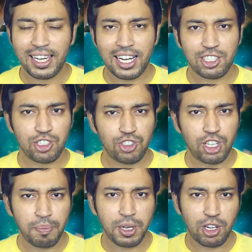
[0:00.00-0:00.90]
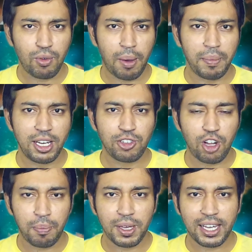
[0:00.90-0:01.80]
let's jump into our main
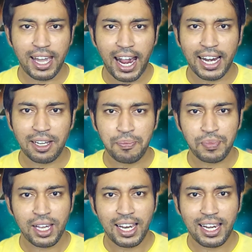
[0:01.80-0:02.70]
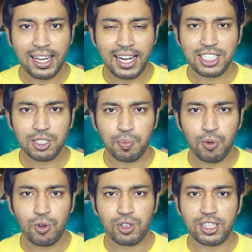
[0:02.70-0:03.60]
topic and let's
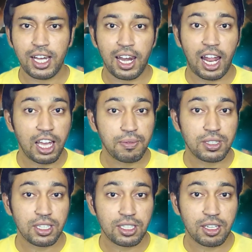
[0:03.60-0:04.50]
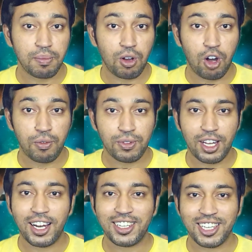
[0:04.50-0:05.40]
boot the live system of
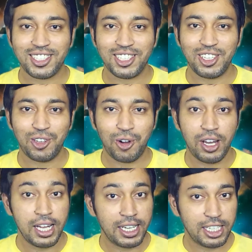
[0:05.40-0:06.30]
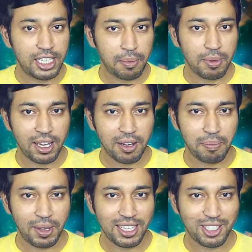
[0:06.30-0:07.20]
the Tuxedo
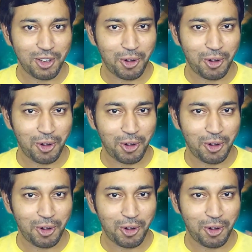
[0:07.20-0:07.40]
Debian based